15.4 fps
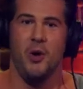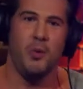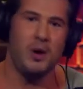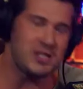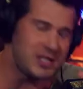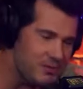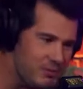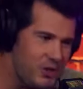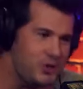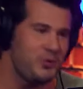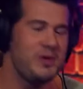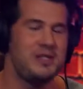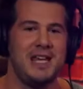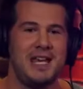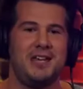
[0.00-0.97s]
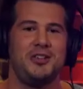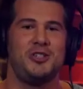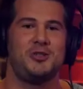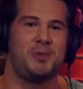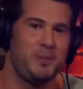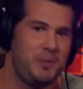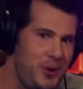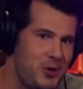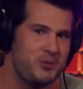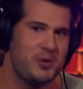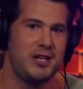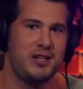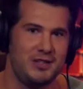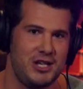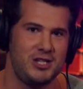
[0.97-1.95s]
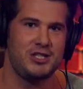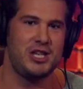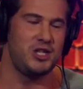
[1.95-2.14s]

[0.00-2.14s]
What's the most ridiculous proposed regulation